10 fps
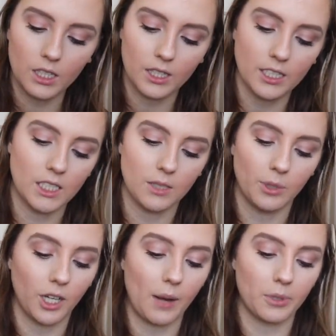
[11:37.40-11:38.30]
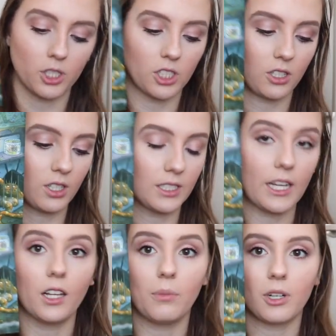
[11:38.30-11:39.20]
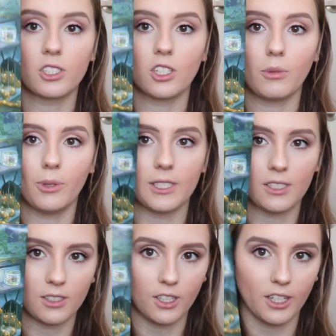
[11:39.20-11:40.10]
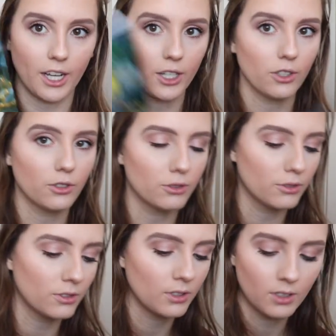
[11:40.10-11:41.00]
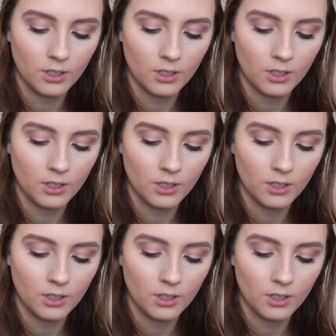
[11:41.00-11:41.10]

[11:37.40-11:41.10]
This is a book I purchased on sale at Barnes & Noble. This is Goodnight Goon.